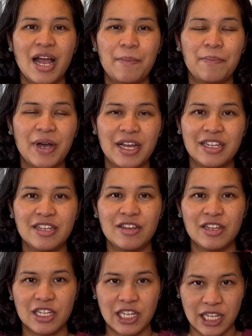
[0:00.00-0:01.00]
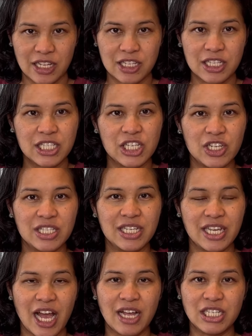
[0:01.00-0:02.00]
But
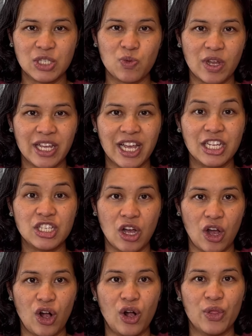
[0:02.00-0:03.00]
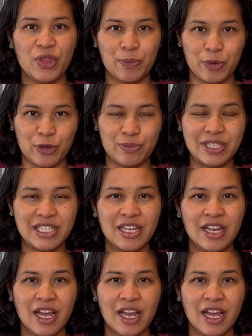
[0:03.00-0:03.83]
seriously, I just want to catch all the poops.